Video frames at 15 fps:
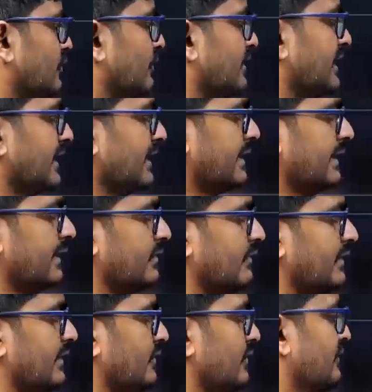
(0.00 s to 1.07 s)
you will be getting K2.
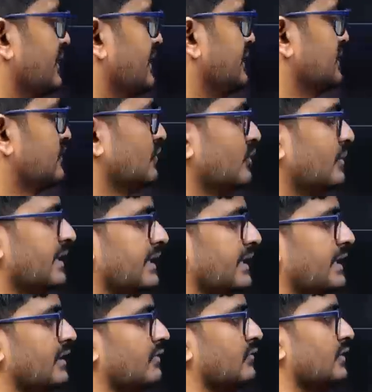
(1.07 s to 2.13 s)
When you equate these two, you will be
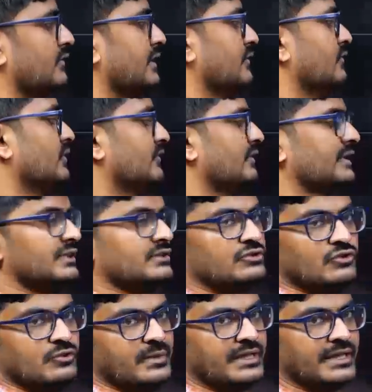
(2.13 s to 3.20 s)
getting K4. When you equate these
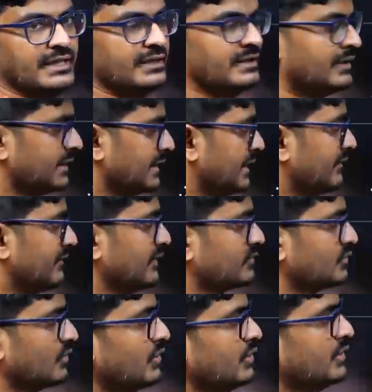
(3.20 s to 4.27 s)
two, you will be getting K5.
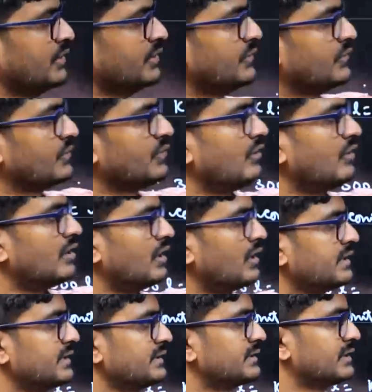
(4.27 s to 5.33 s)
So you know
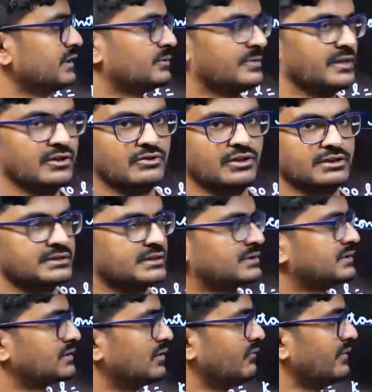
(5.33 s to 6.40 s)
all these 3 spring
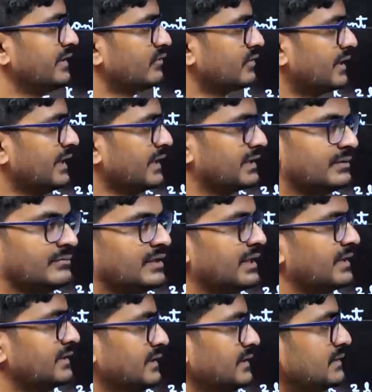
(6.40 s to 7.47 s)
constants. Now when you connect them
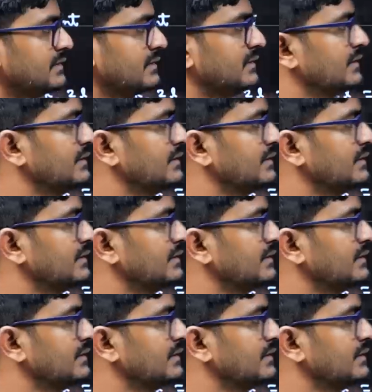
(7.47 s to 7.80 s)
like this,